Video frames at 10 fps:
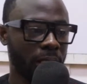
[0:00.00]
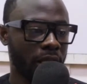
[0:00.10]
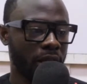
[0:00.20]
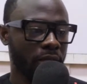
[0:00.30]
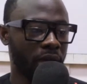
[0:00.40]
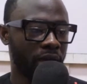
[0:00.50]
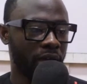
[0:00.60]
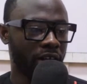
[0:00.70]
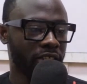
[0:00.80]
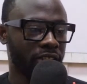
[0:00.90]

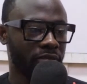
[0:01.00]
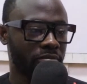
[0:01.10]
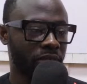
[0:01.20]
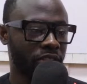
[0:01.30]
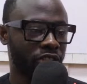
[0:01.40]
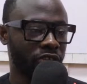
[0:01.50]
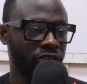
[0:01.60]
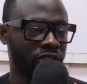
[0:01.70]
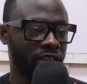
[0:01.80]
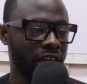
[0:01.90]
Margaret Bashiri
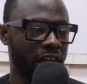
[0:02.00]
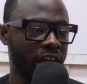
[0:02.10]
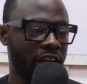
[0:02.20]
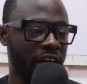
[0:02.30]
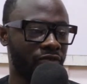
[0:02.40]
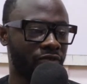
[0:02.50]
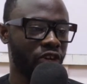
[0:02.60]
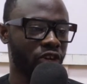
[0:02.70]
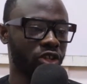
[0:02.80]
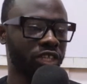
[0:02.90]
said, I have not
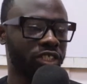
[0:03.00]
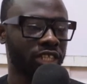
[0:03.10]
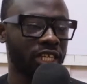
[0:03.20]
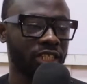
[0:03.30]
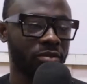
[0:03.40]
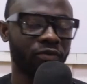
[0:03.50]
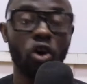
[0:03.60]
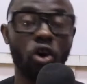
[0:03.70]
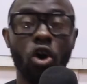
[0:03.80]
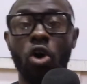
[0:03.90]
written it before.
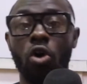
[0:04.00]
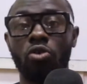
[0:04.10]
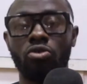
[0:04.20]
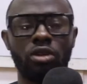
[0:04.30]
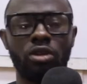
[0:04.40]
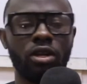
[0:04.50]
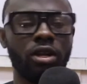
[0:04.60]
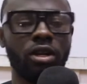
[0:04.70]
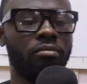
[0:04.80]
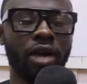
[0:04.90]
Oh,
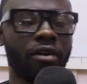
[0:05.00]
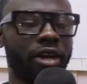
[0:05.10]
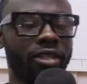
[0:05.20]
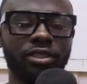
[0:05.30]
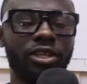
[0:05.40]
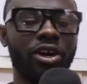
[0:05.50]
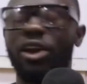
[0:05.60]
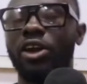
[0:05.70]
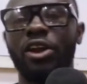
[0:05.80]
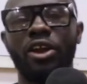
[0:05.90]
Margaret, no, no, no,
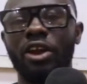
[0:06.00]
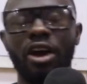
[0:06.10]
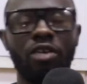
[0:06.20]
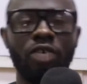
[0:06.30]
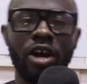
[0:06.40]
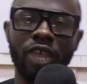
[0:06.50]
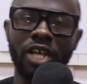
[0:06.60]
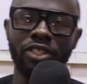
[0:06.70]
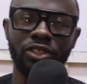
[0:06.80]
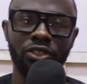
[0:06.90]
no, no, no. I won't advise you
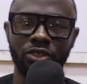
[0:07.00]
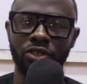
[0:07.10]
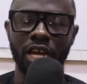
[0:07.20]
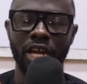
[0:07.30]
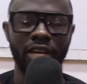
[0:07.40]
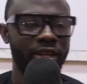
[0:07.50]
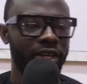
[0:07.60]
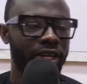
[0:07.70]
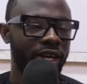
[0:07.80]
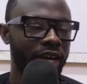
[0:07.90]
to do that.
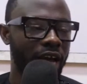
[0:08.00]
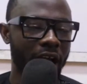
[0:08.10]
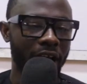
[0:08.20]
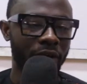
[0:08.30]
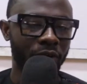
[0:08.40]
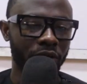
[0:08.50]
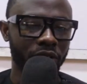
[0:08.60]
I will not